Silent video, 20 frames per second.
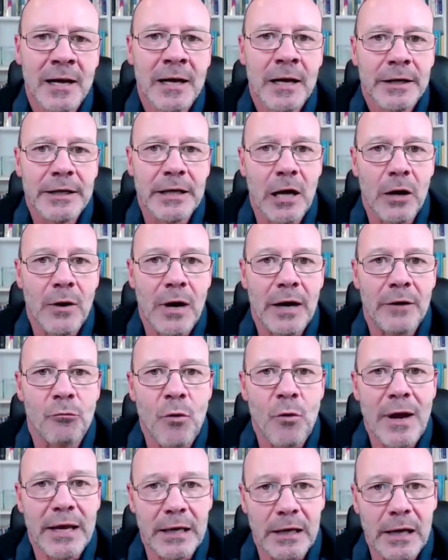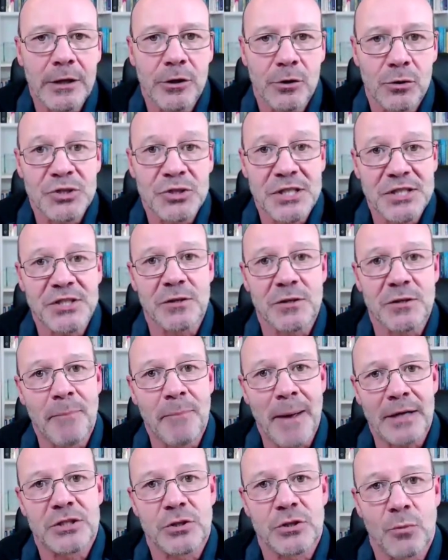you know, and regulate your system
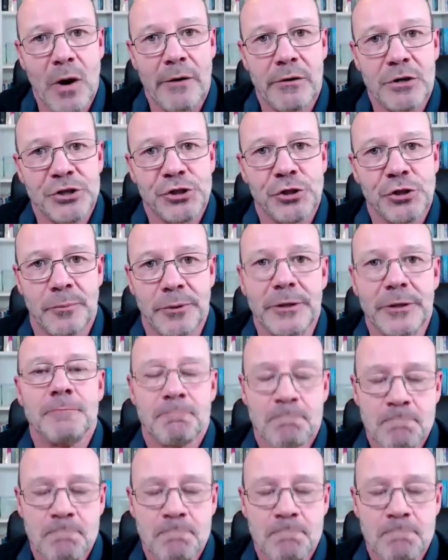back to where it should be.